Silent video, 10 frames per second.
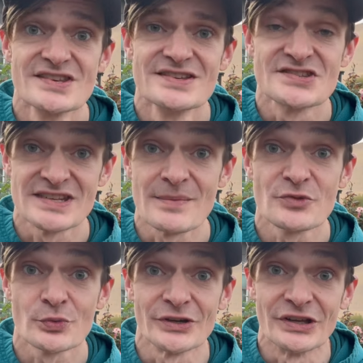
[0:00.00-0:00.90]
Step
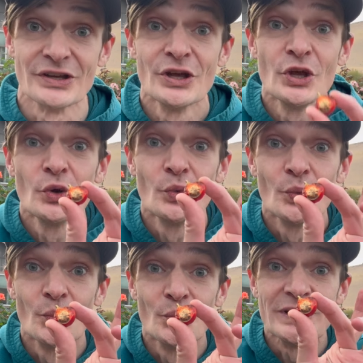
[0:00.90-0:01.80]
3,
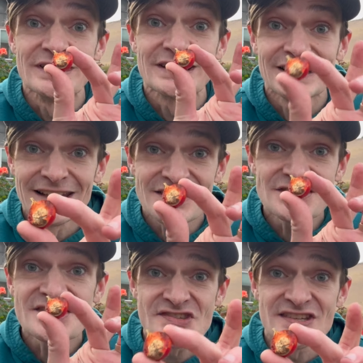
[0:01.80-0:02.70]
we collect
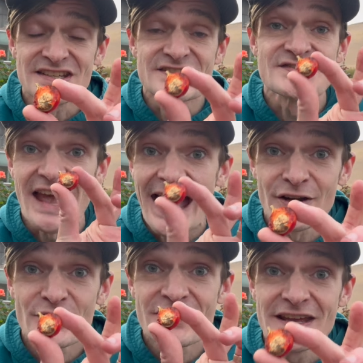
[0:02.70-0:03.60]
the seeds
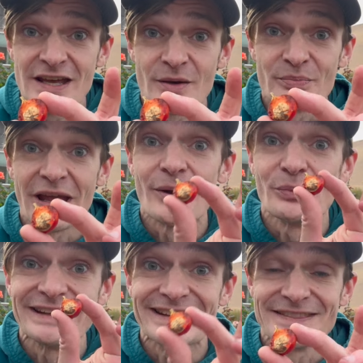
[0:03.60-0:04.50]
out of the hip and
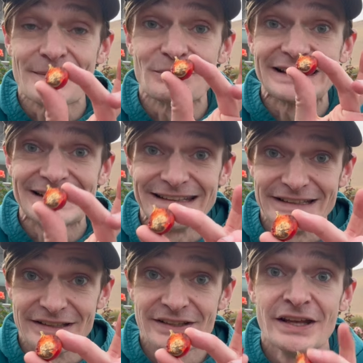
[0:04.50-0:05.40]
we get them
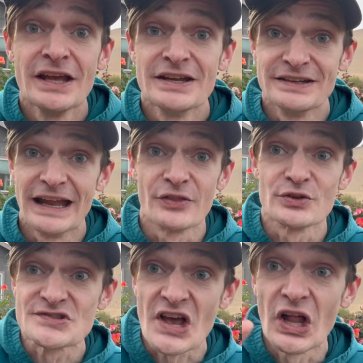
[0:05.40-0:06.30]
clean. Now,
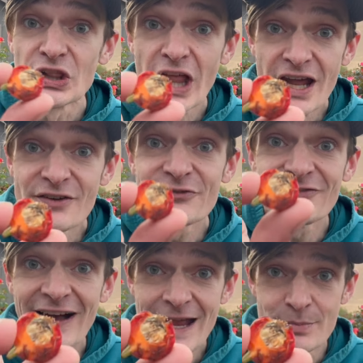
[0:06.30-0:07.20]
there's a lot of
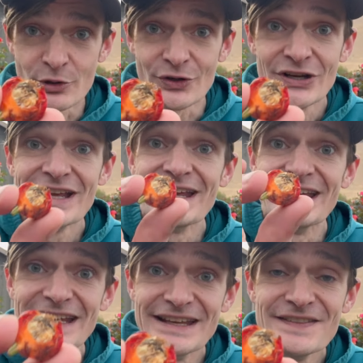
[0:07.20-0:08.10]
fiber
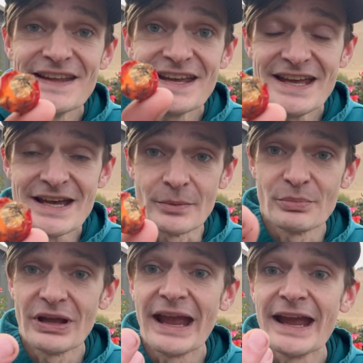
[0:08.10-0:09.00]
in the hip,
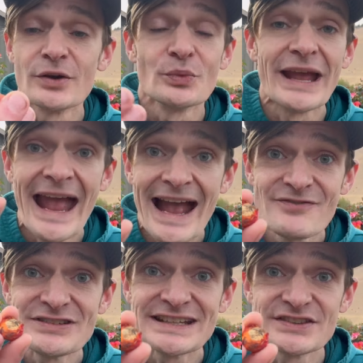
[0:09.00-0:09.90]
and we have
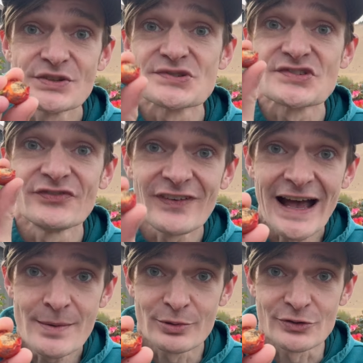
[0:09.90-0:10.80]
to get those
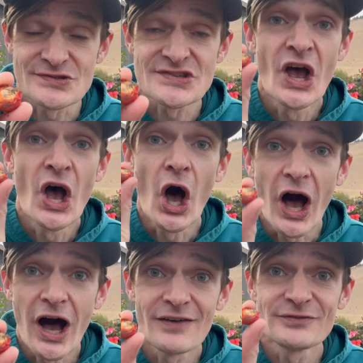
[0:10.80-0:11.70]
fibers
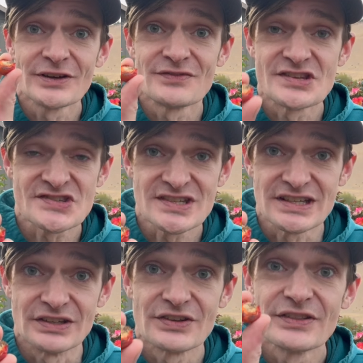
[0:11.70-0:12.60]
off of the
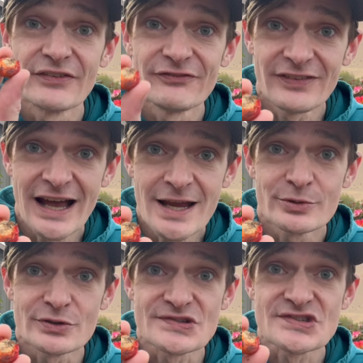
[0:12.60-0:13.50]
seeds. The
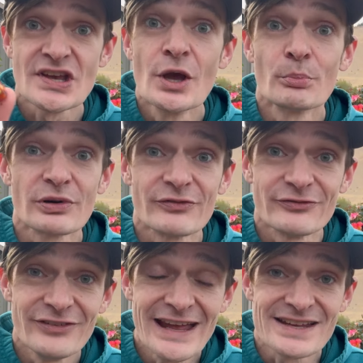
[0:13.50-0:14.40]
fibers
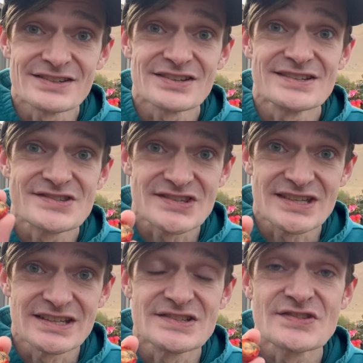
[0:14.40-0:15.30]
prevent
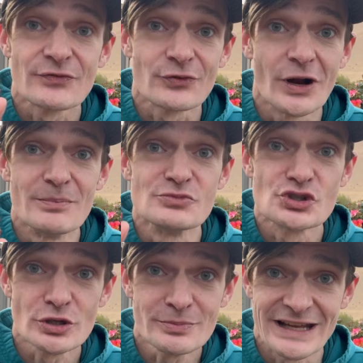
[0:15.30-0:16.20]
seeds from
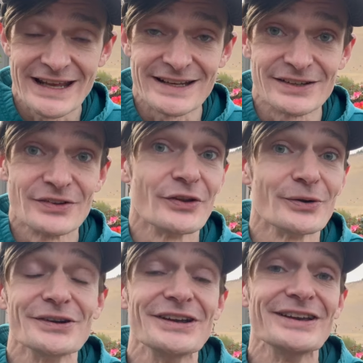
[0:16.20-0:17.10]
germinating.
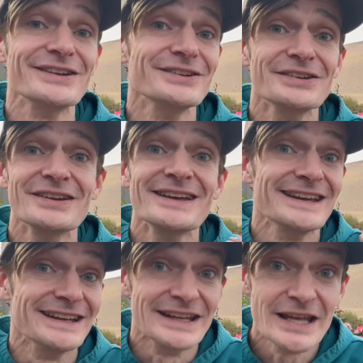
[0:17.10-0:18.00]
They're an
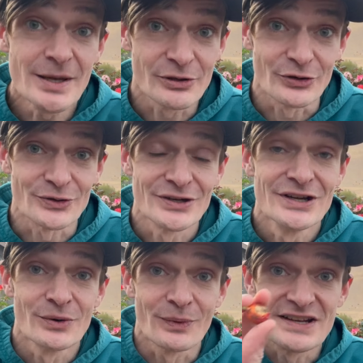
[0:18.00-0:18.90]
inhibitor,
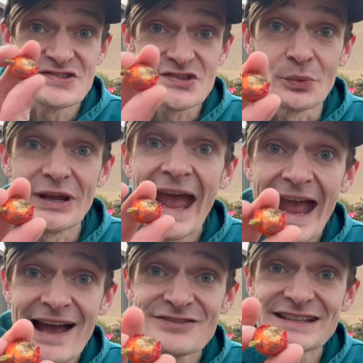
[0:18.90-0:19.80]
right? So we
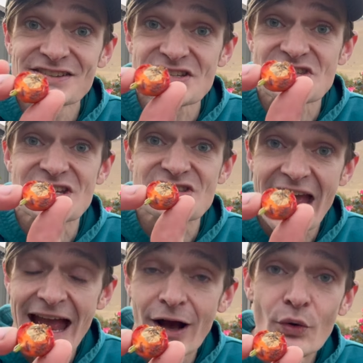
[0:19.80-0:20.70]
have to get the seeds
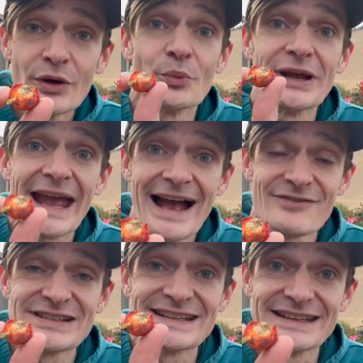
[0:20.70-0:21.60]
out and we have
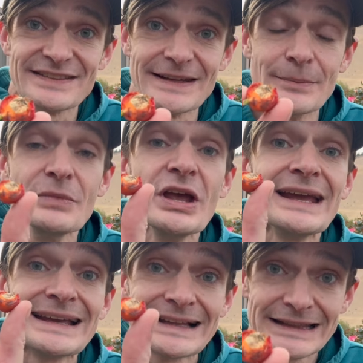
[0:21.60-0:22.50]
to get them
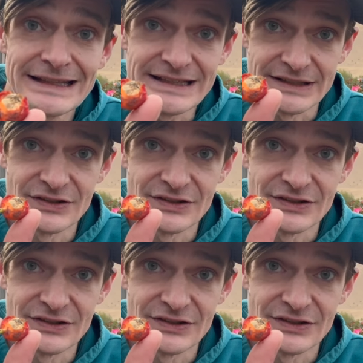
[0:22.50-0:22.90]
clean.